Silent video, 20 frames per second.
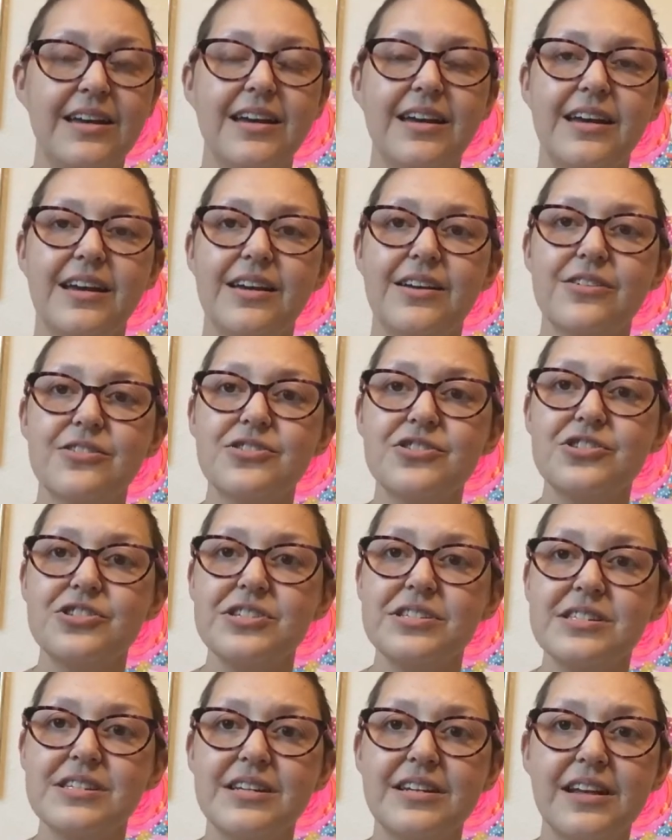Here's
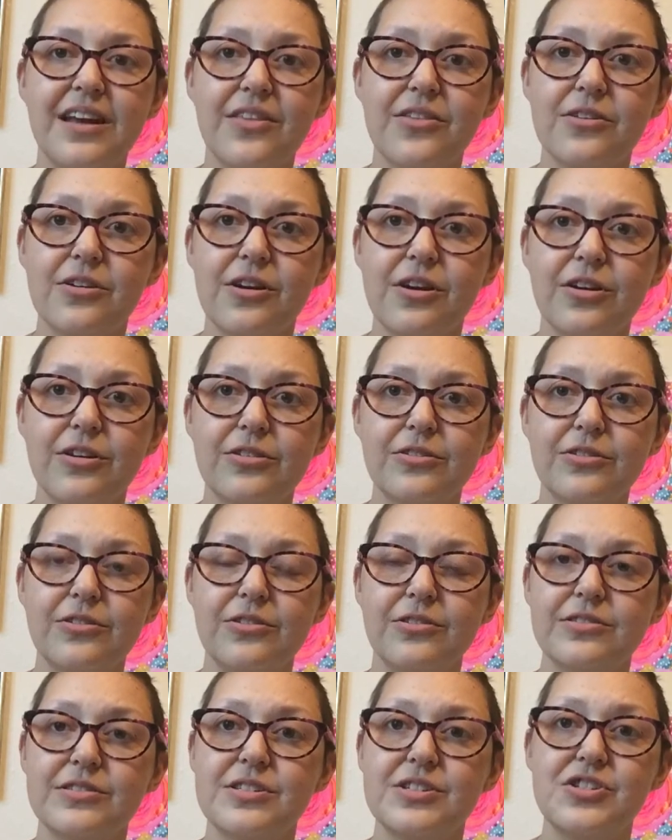just another
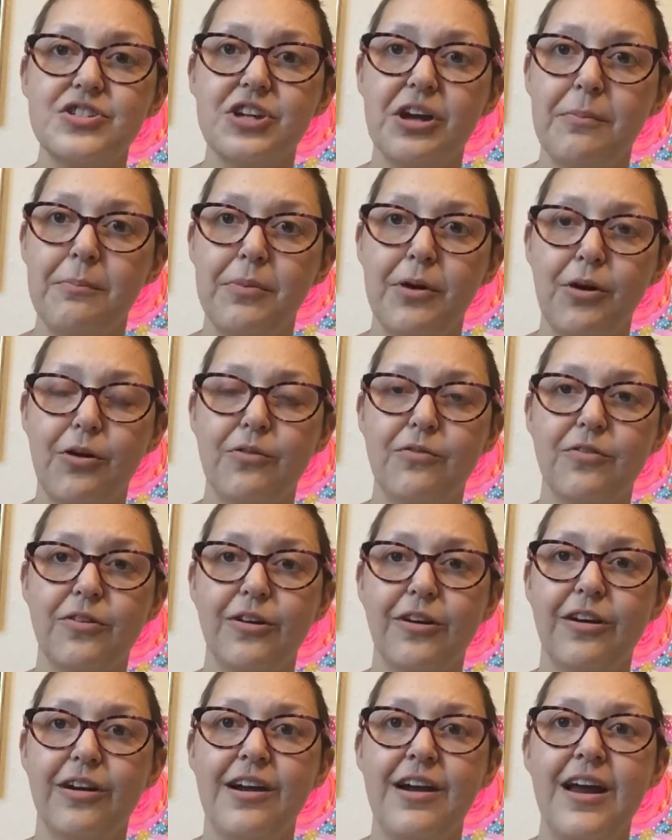hurdle to jump
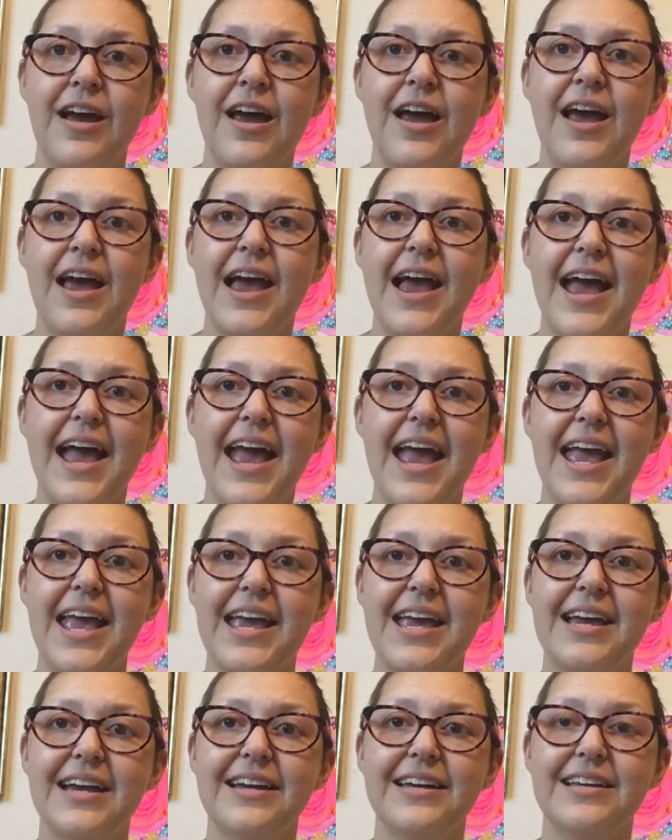over.
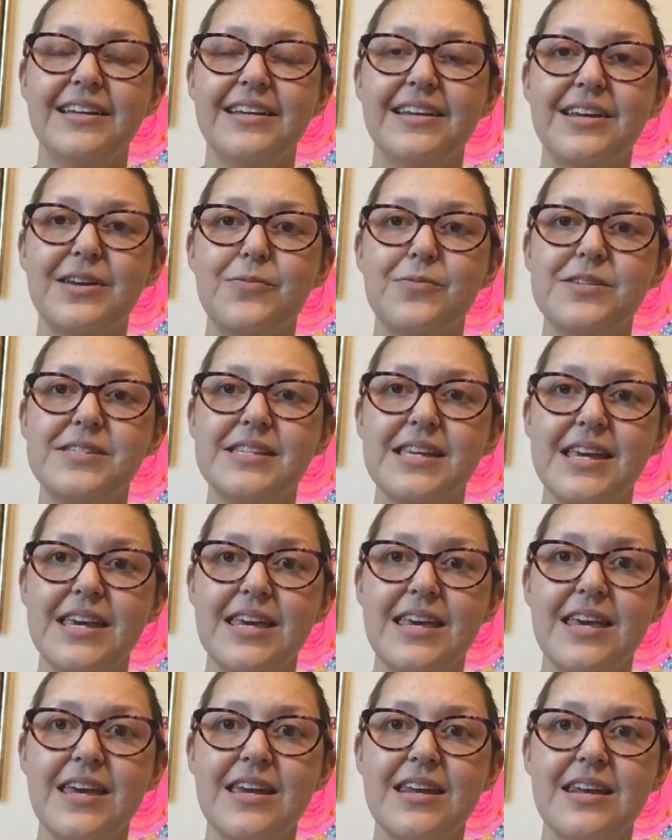And it was
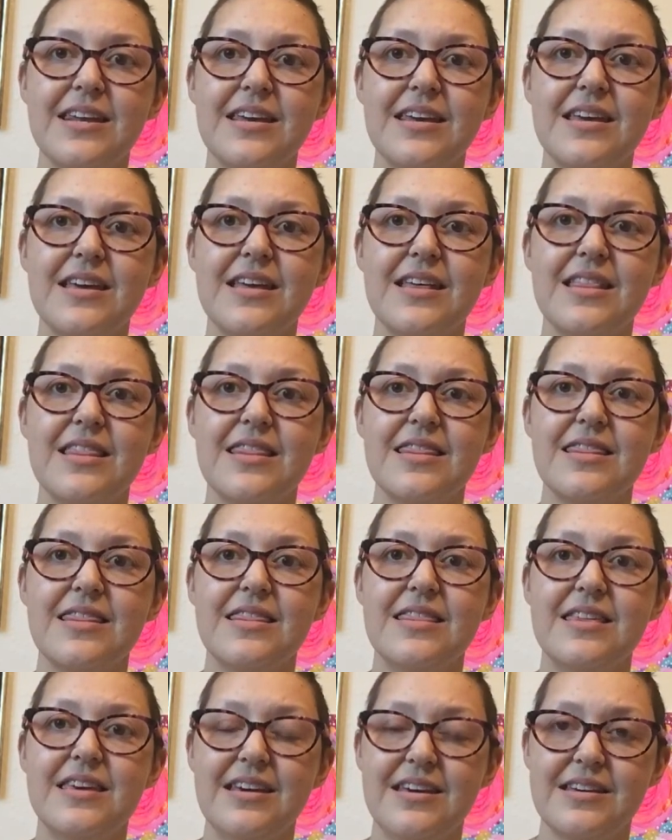in
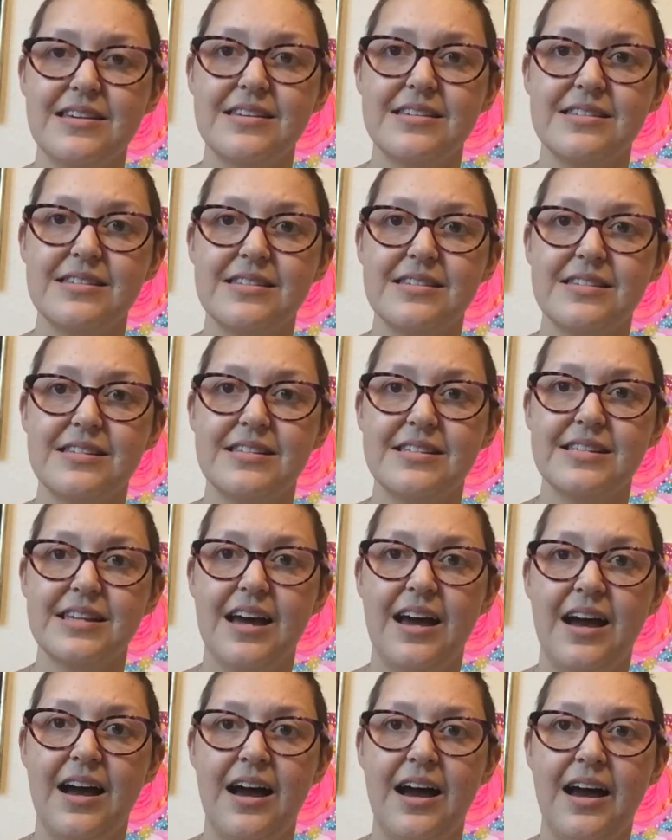this
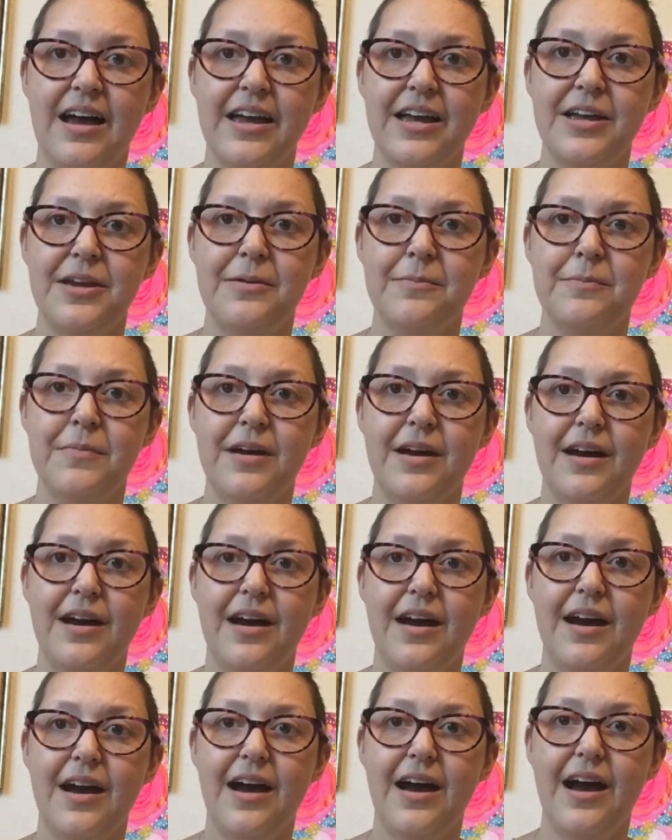time
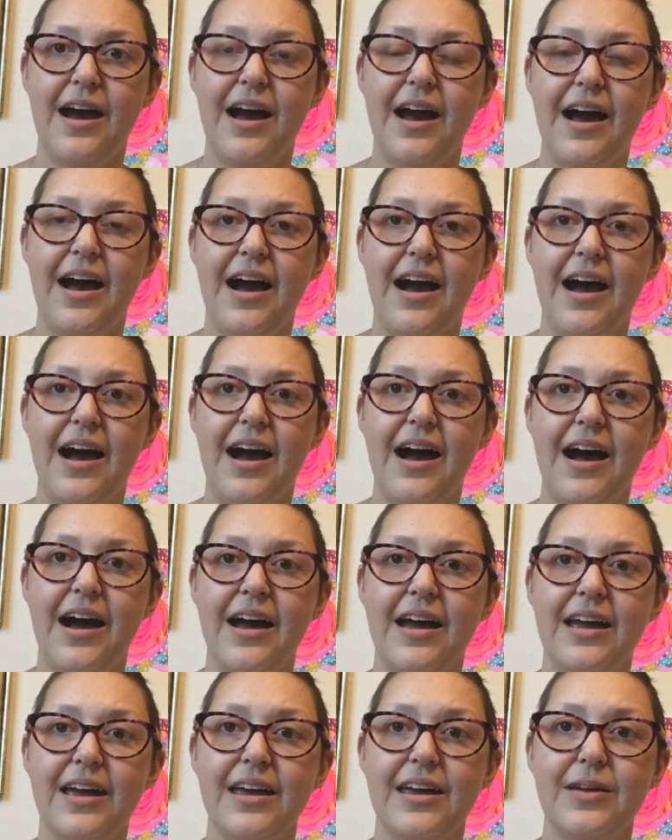
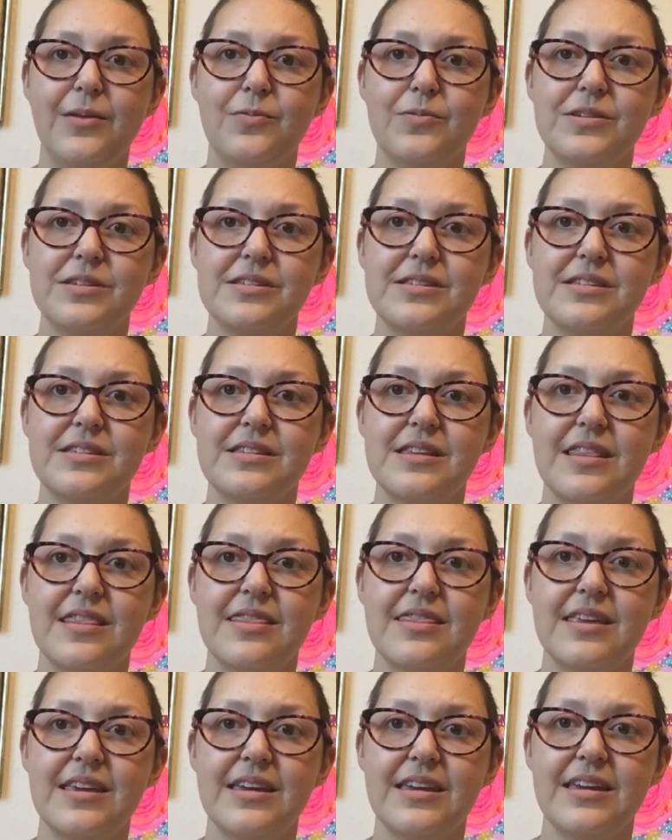I was
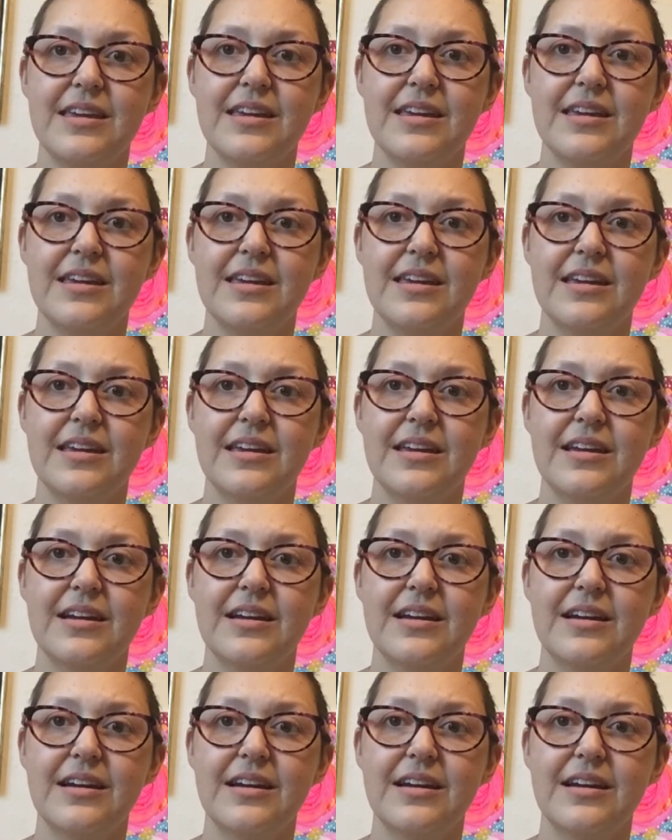thinking,